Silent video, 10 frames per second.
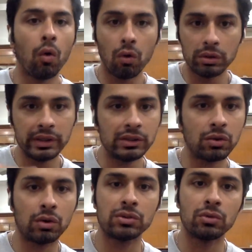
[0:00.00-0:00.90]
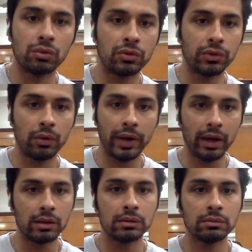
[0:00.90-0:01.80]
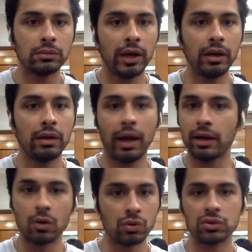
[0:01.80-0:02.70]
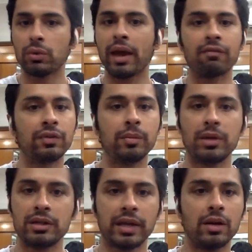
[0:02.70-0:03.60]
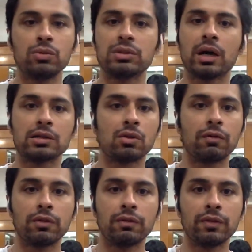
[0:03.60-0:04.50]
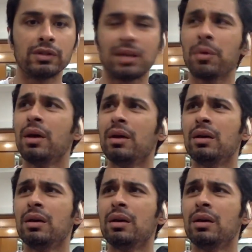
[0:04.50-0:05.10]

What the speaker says: All these thoughts go through your head, right? And it goes through everybody's head who starts off for the first time.